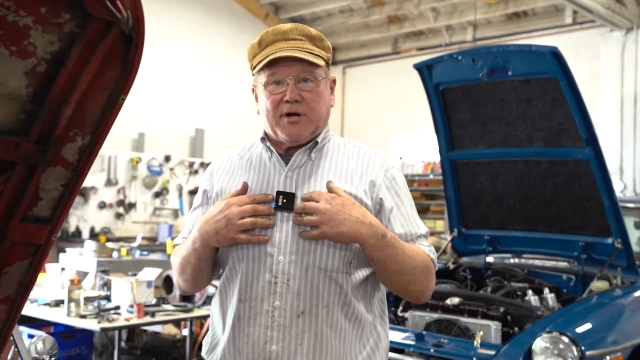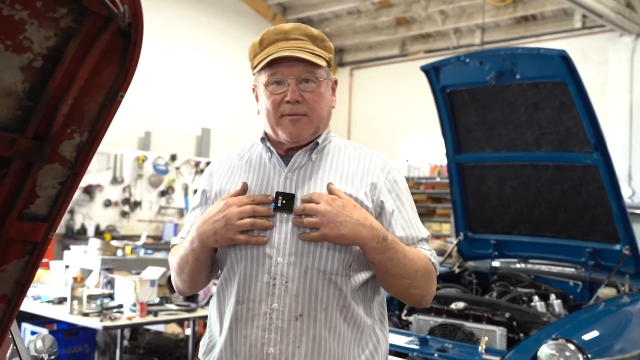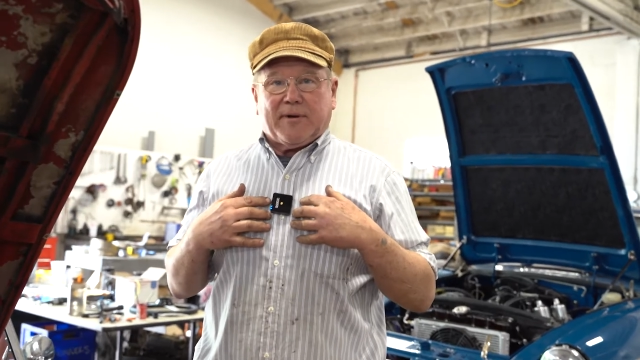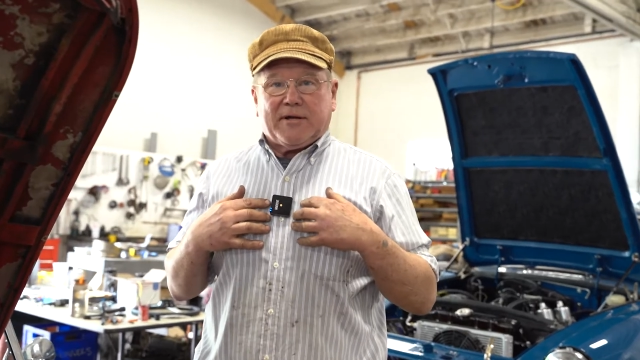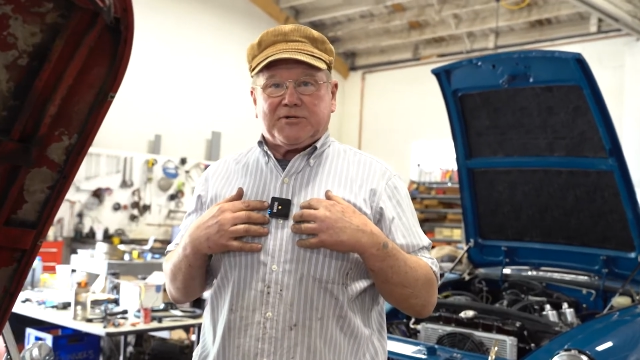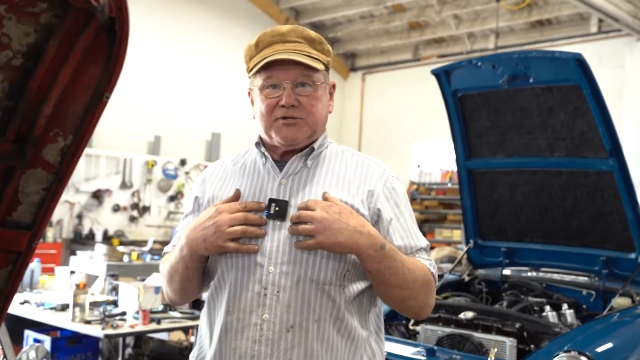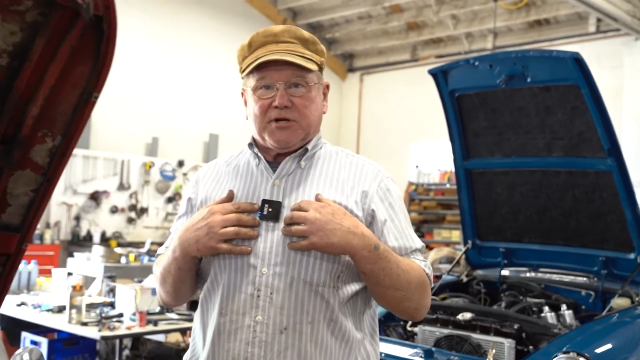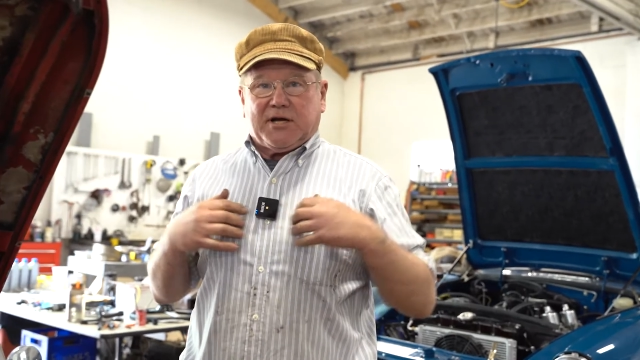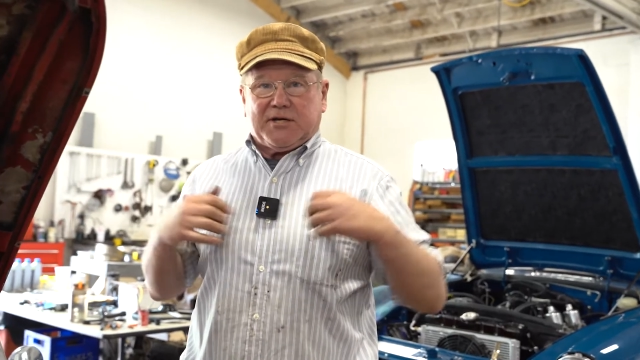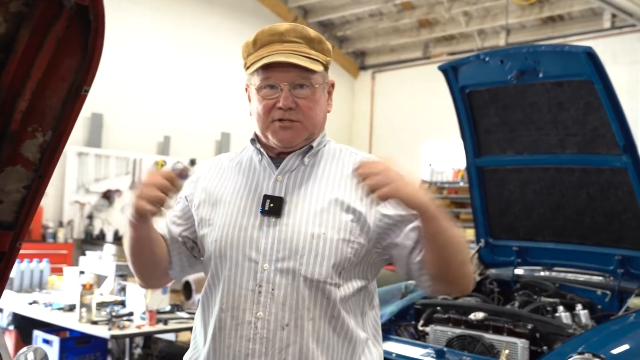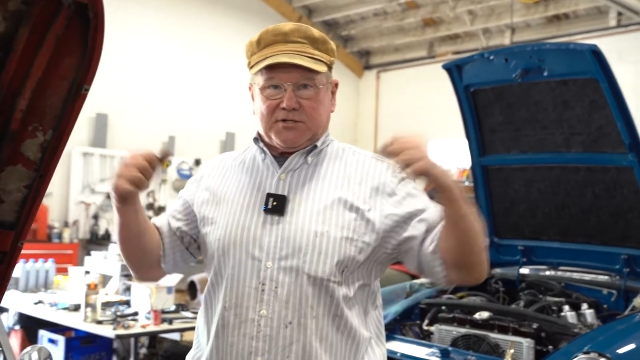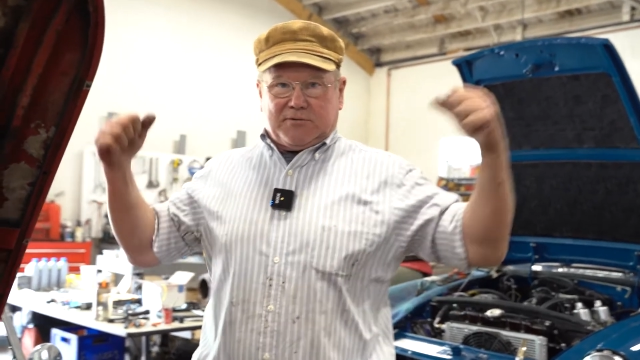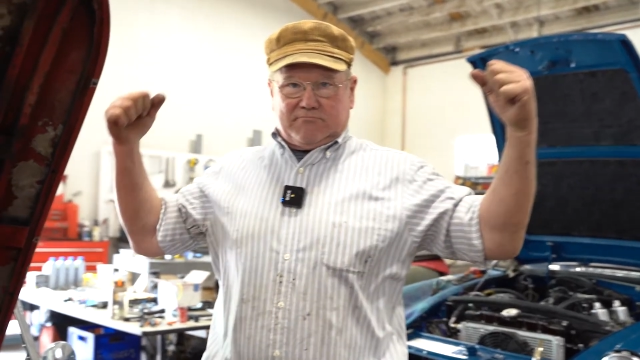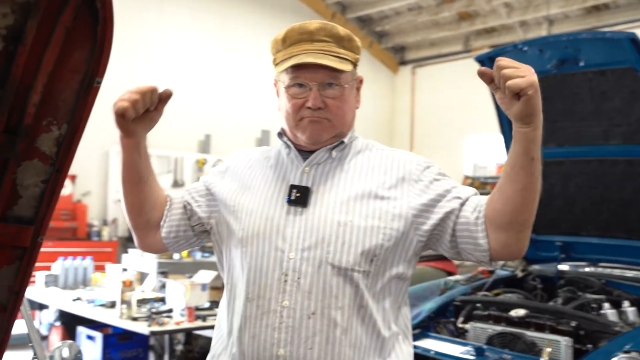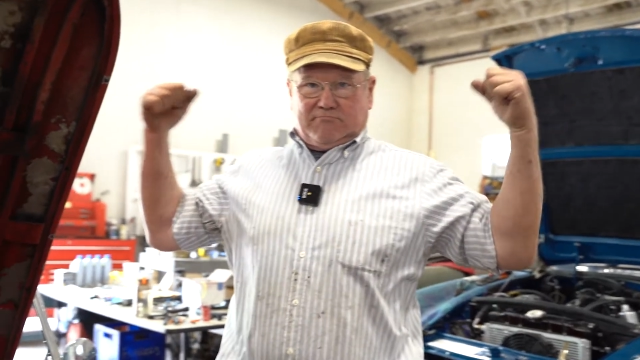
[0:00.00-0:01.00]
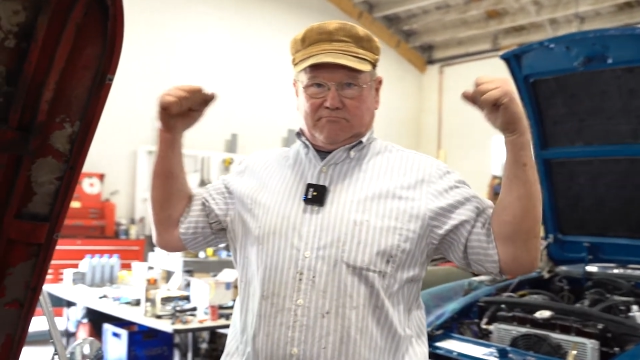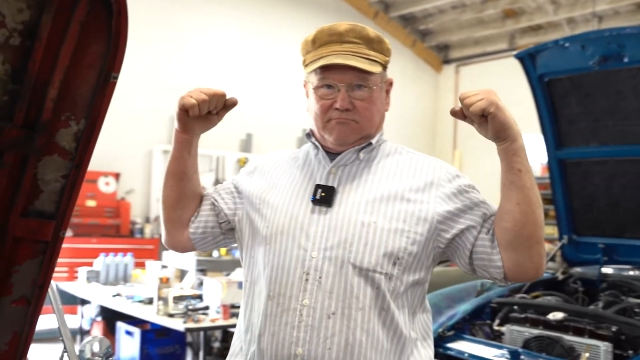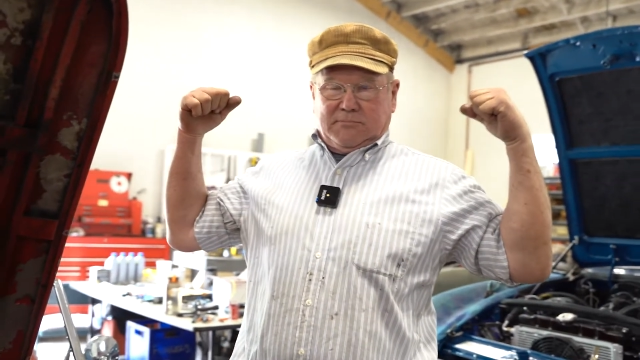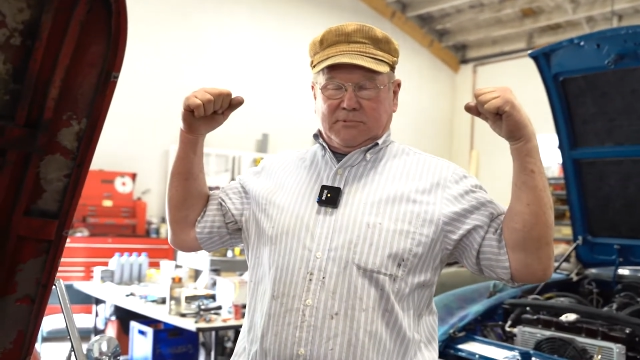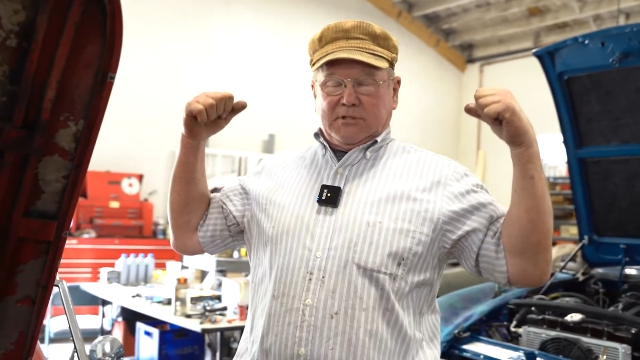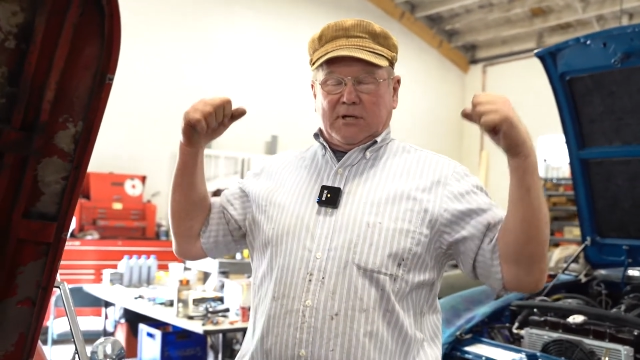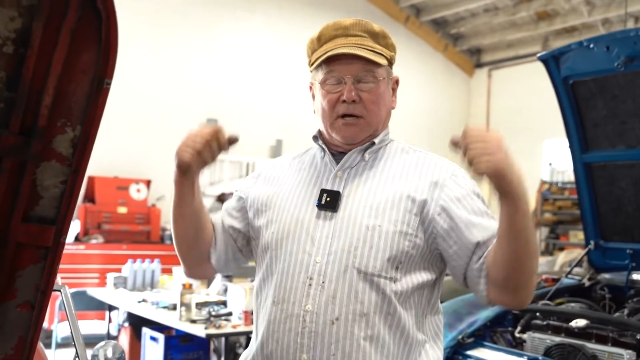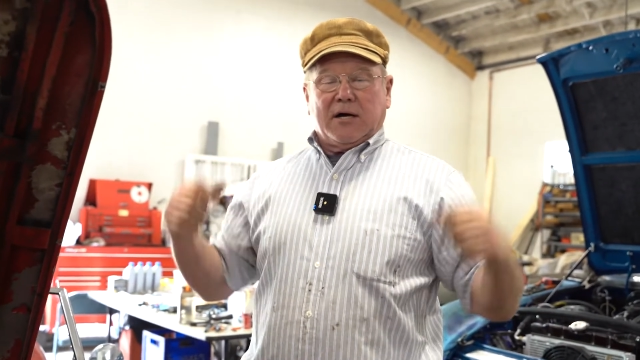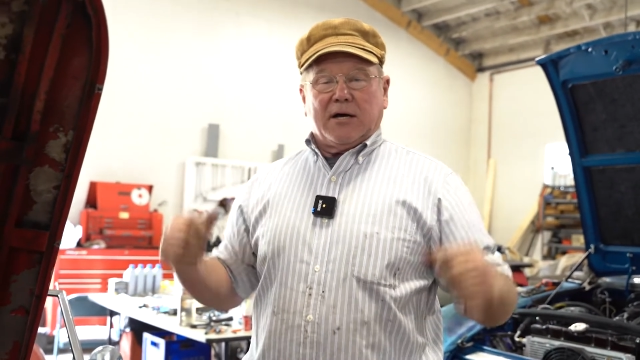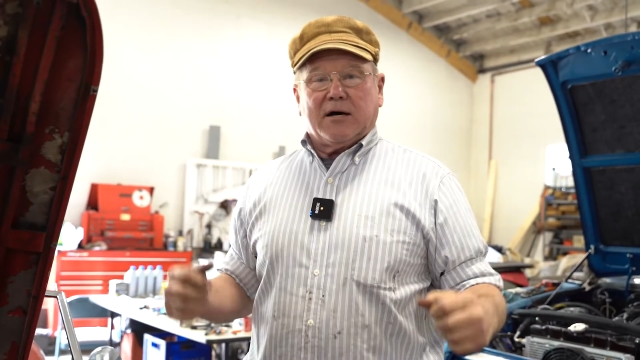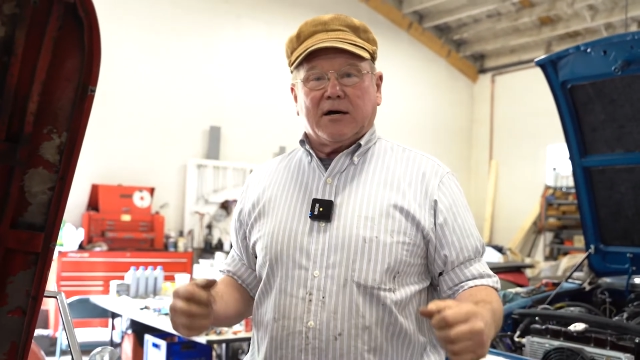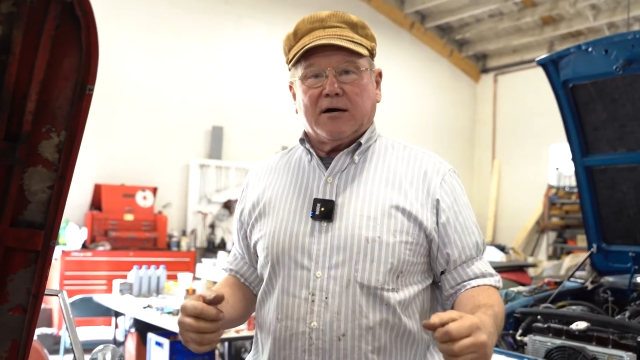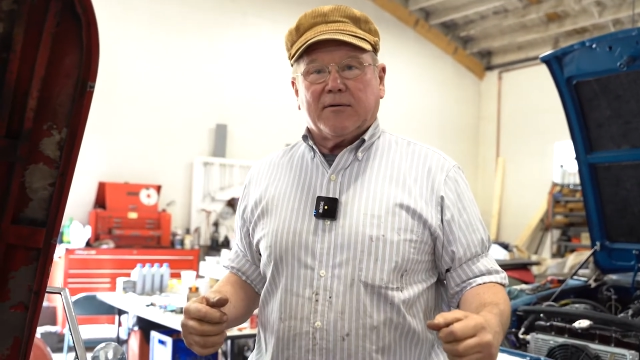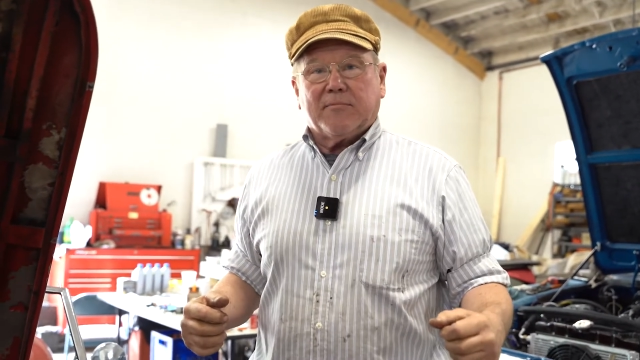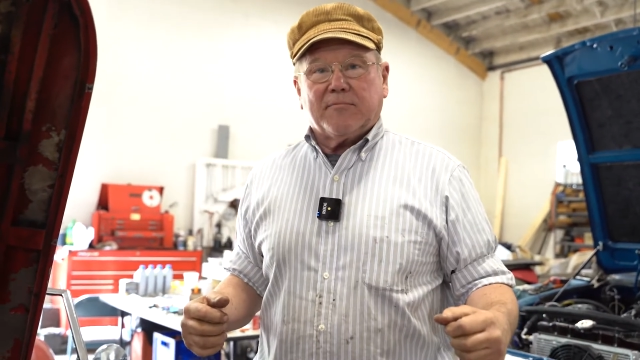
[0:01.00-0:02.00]
on my chest,
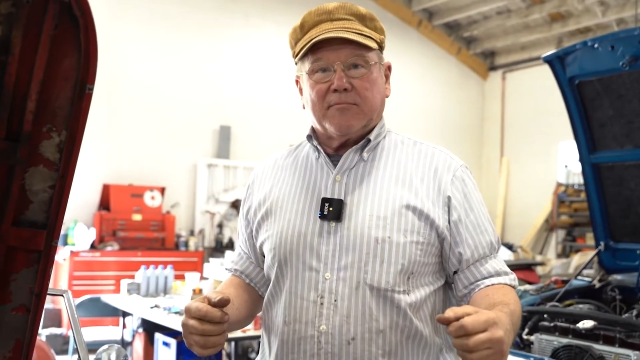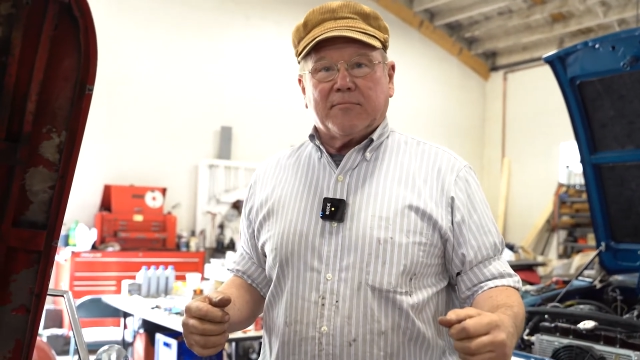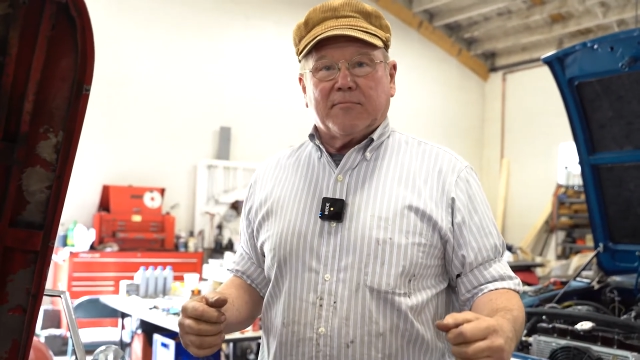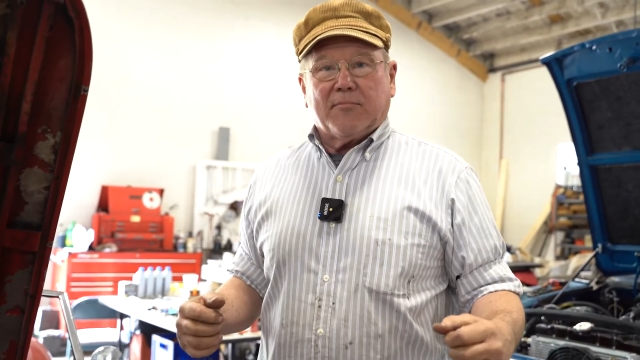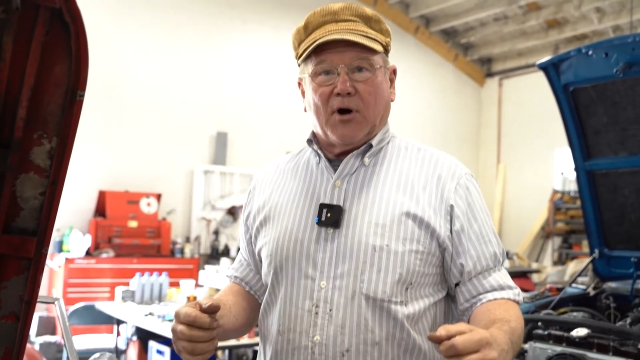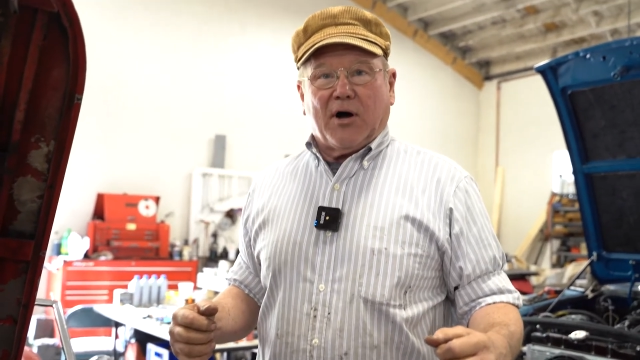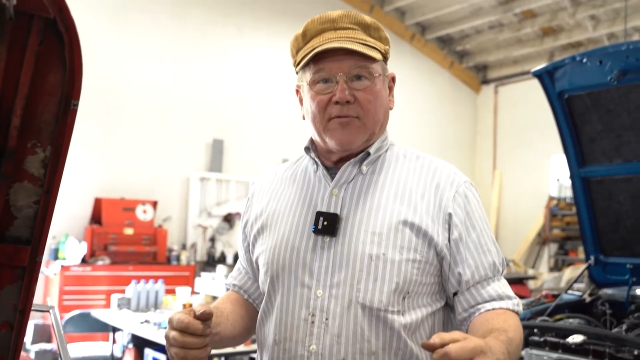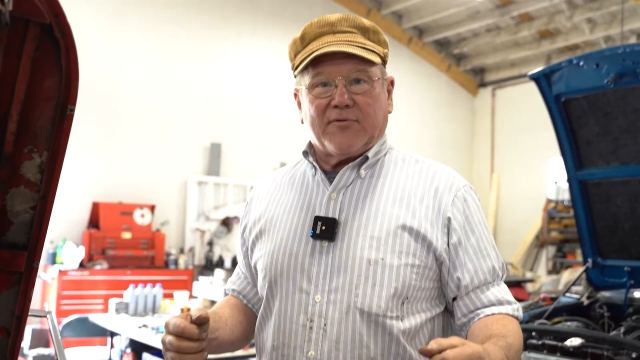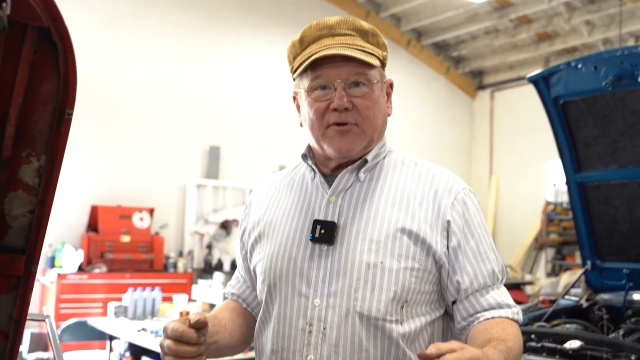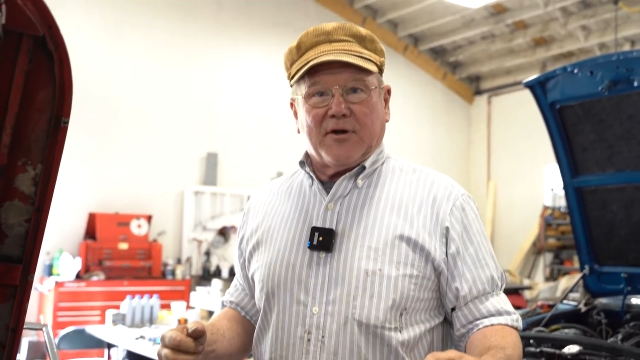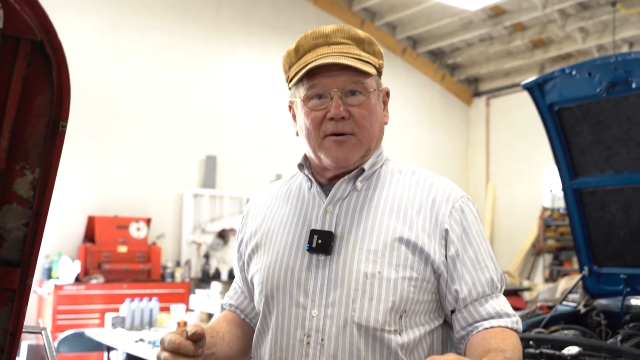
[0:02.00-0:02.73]
offered